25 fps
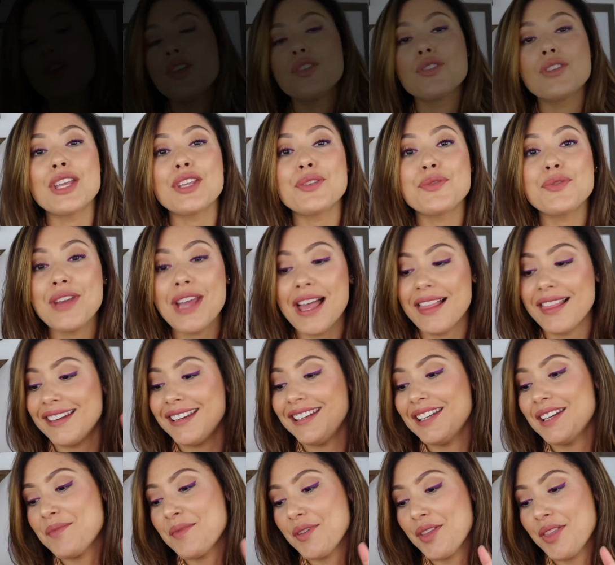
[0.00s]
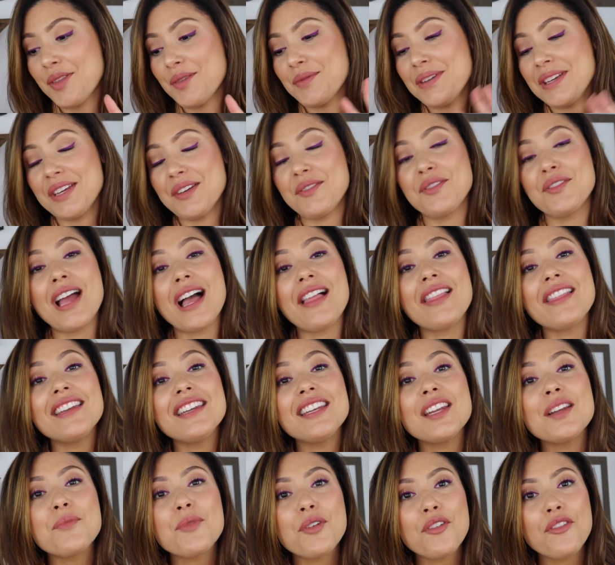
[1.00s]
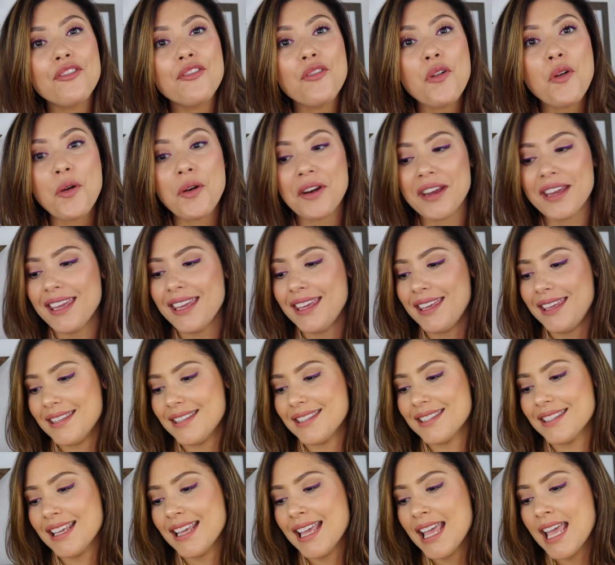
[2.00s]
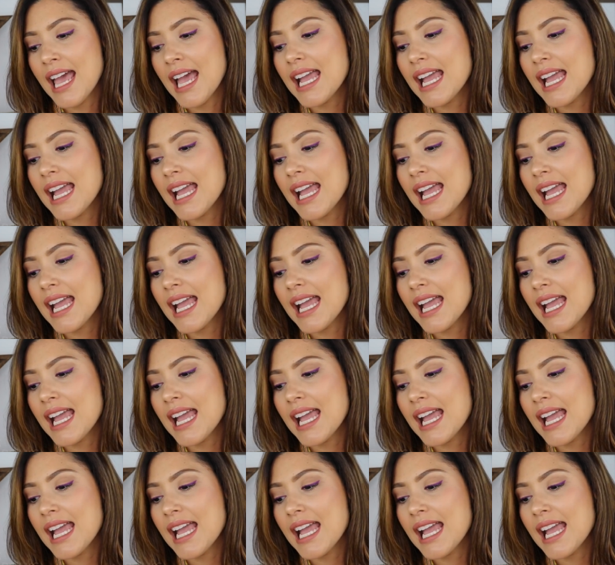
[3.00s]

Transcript: So that's reality number three. Reality number four is